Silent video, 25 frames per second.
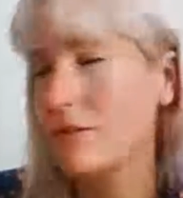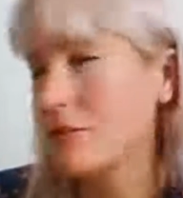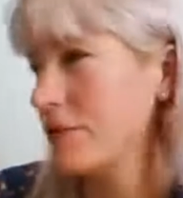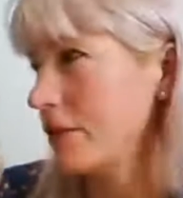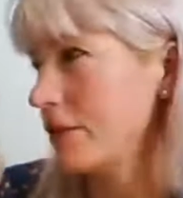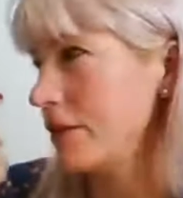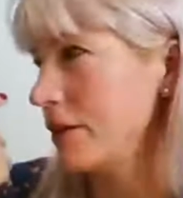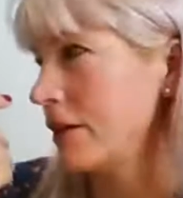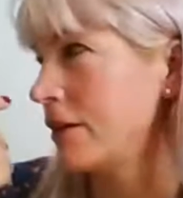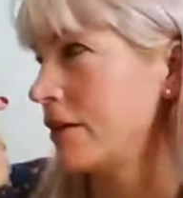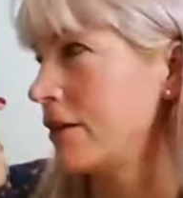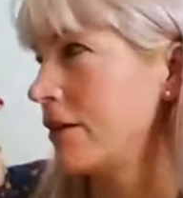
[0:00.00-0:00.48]

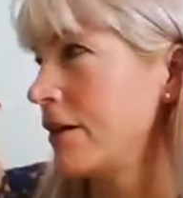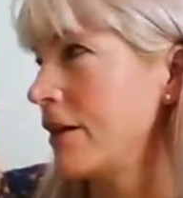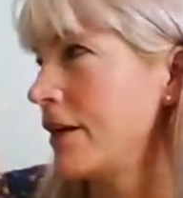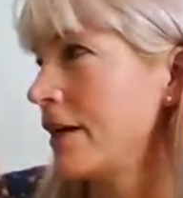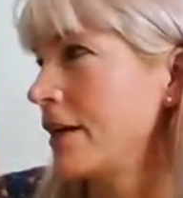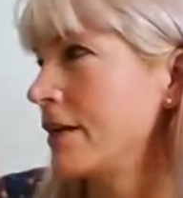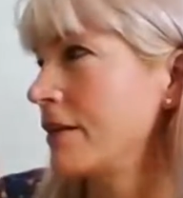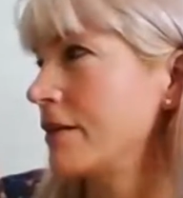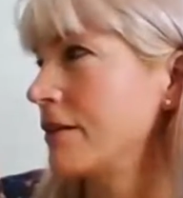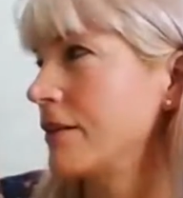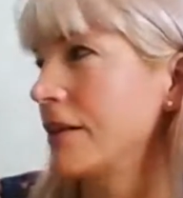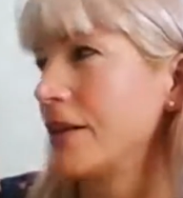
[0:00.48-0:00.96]

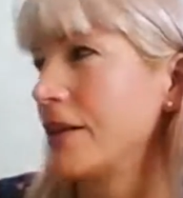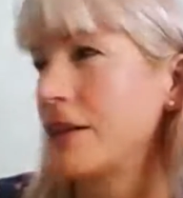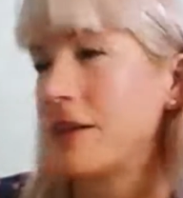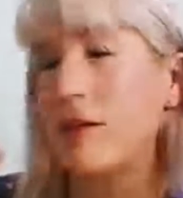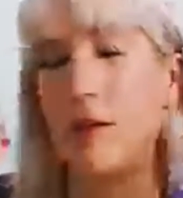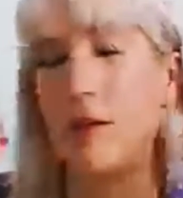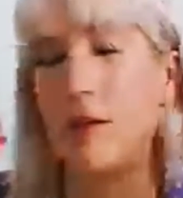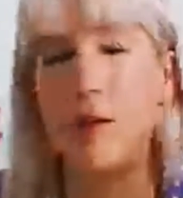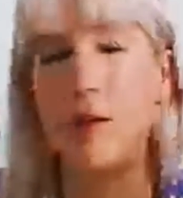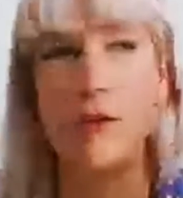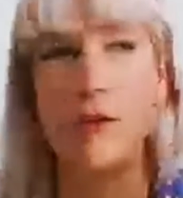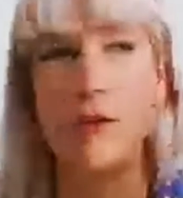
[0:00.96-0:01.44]
internet,
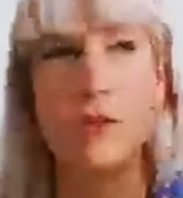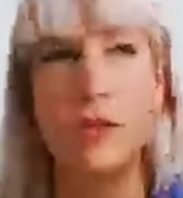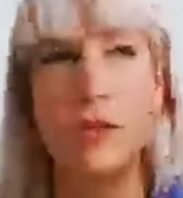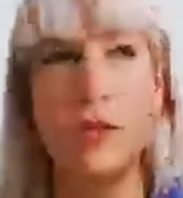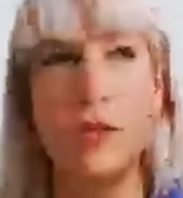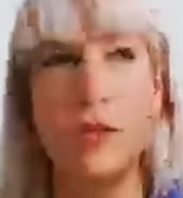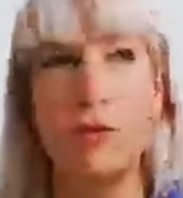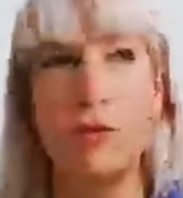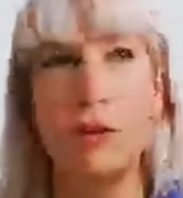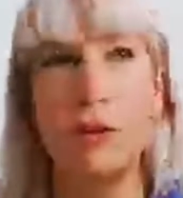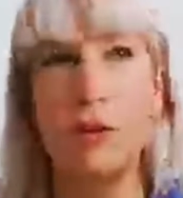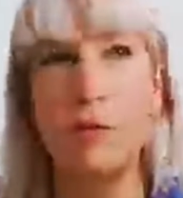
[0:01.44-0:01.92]
like
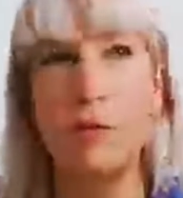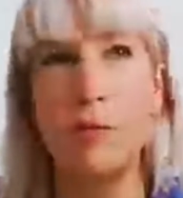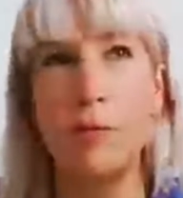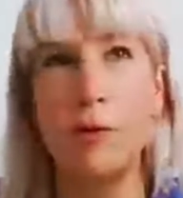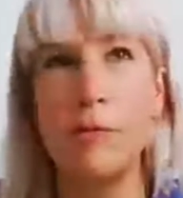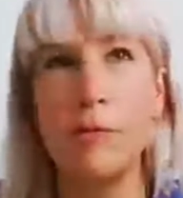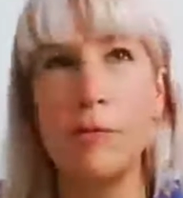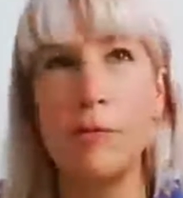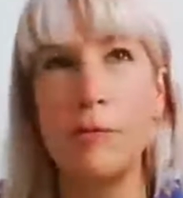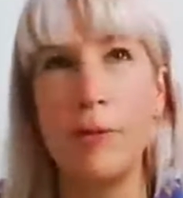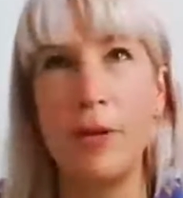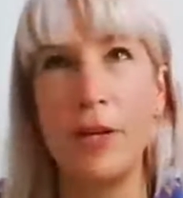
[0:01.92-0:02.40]
stuff
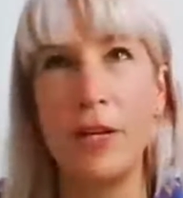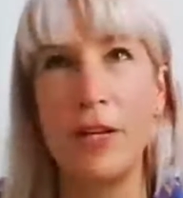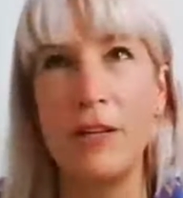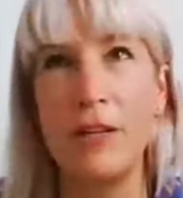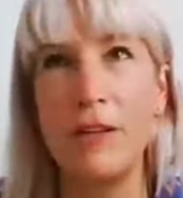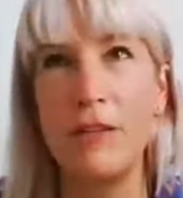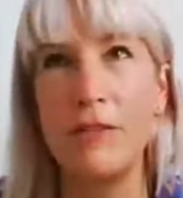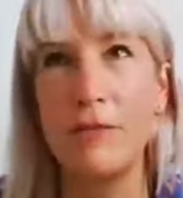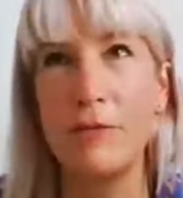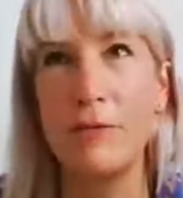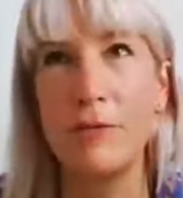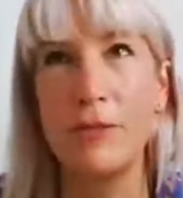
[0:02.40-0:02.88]
other people
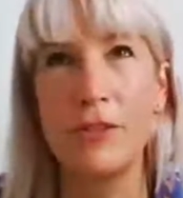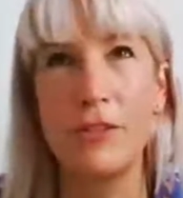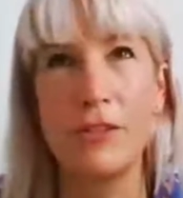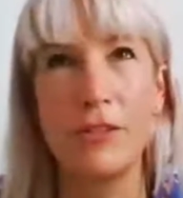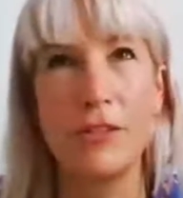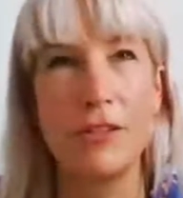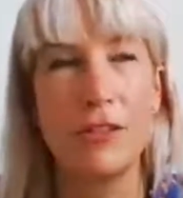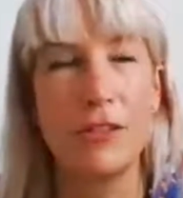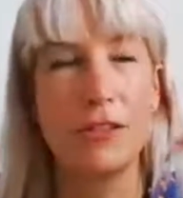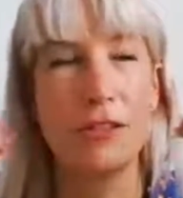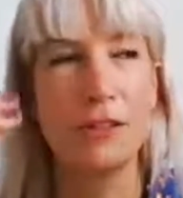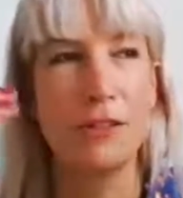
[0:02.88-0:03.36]
made,
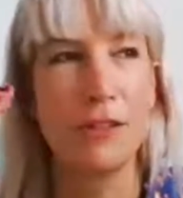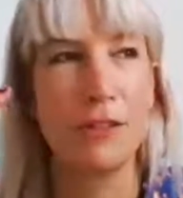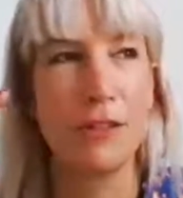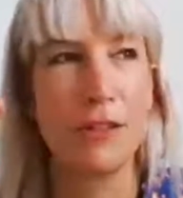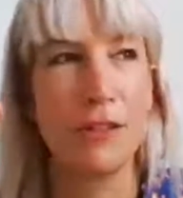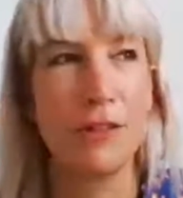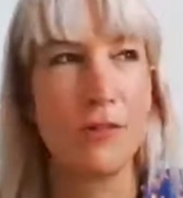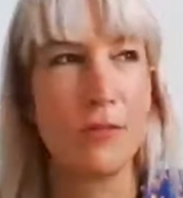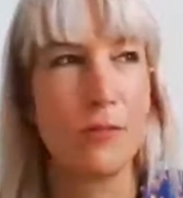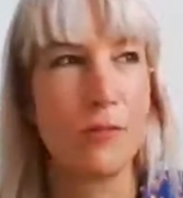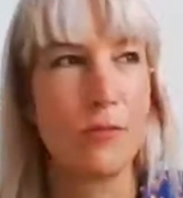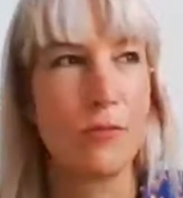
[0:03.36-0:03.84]
which
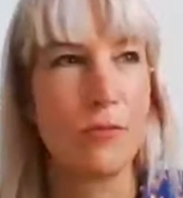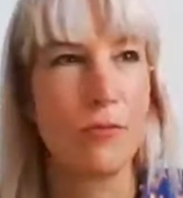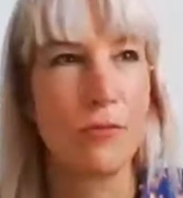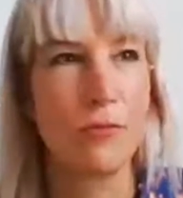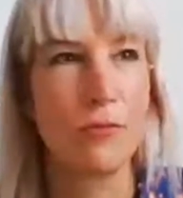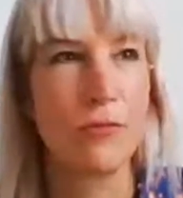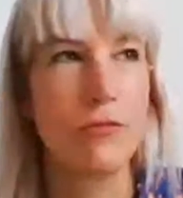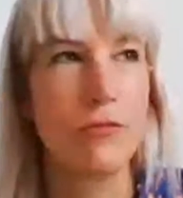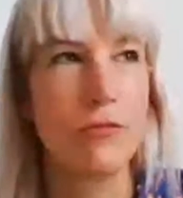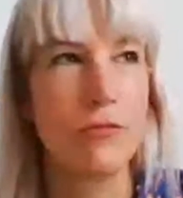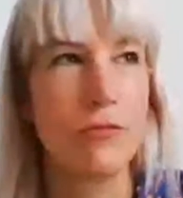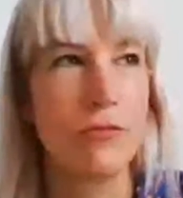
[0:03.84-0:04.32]
is like
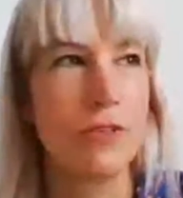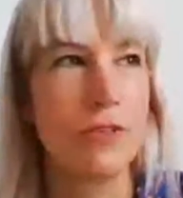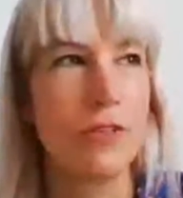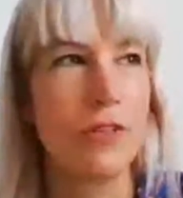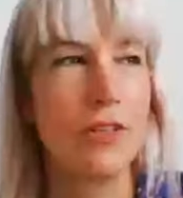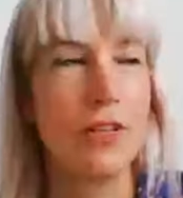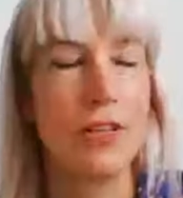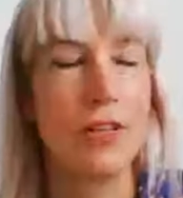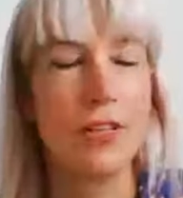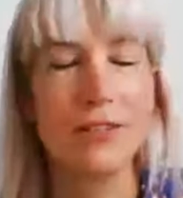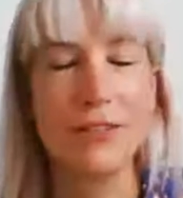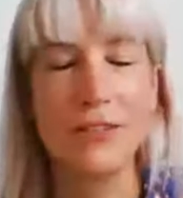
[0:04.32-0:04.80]

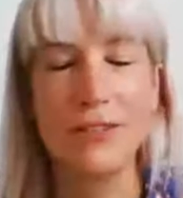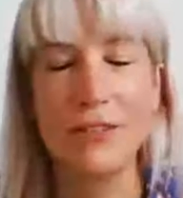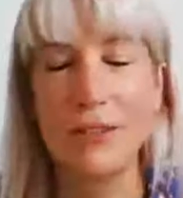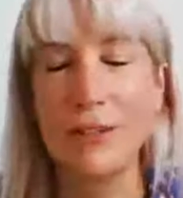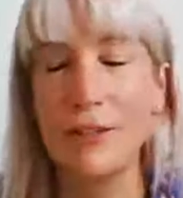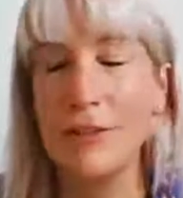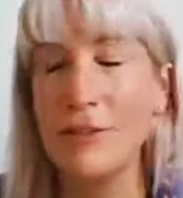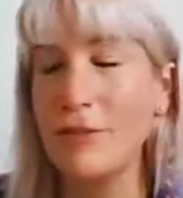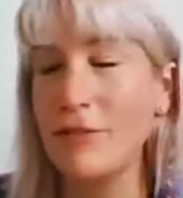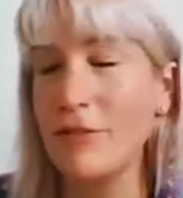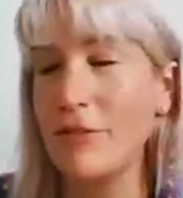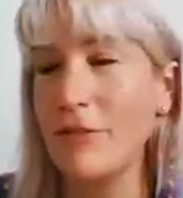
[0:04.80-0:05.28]
a lot of
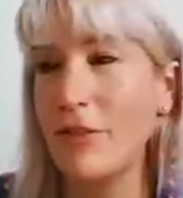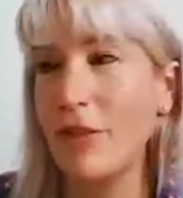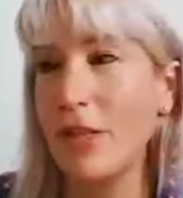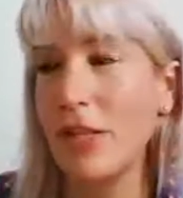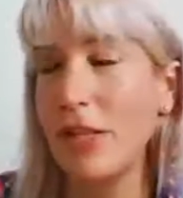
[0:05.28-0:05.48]
stuff.